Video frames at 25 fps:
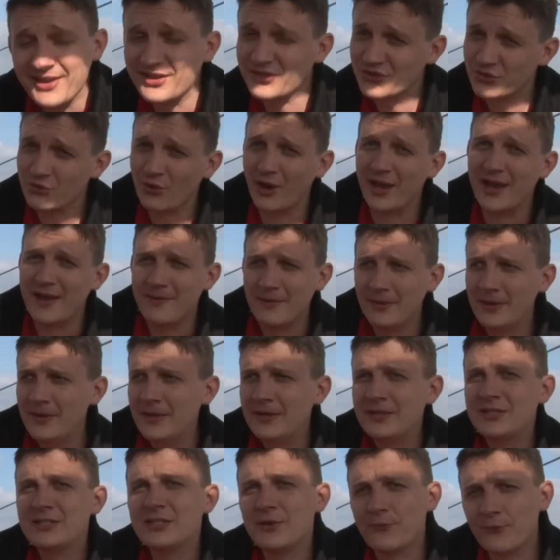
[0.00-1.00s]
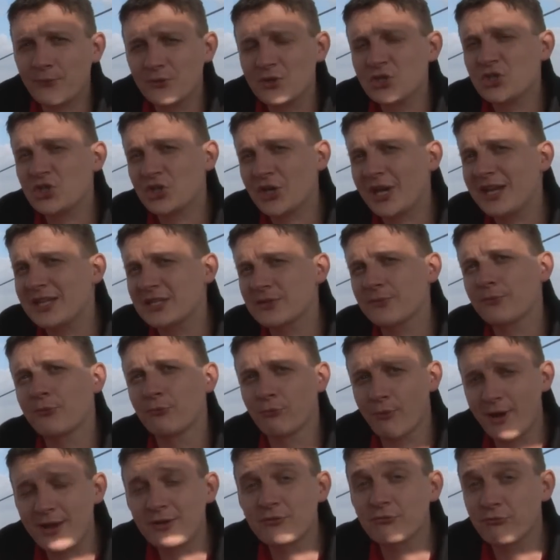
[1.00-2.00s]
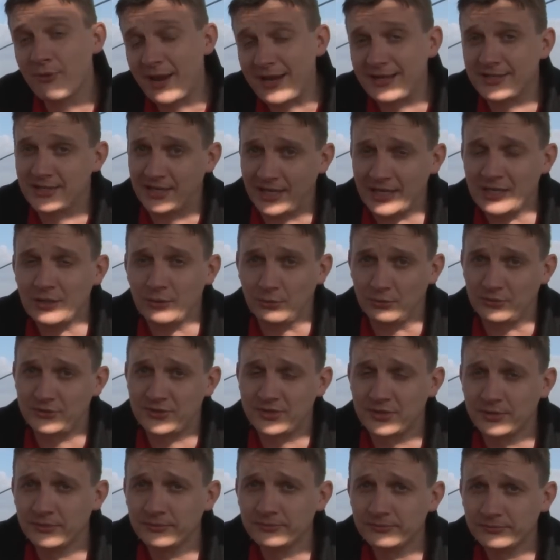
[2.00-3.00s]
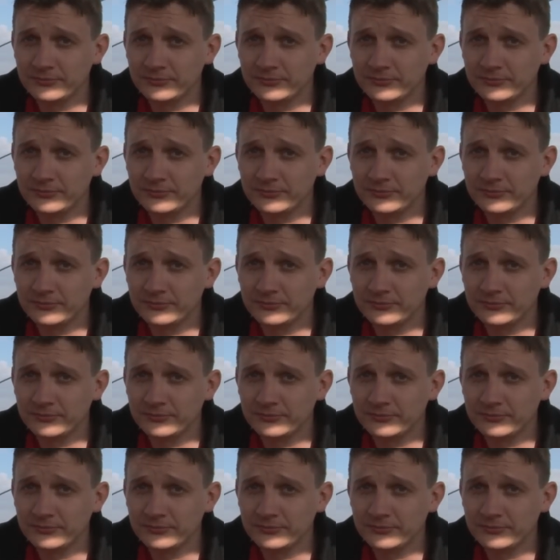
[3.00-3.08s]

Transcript: That's right, different shades of red rectangles.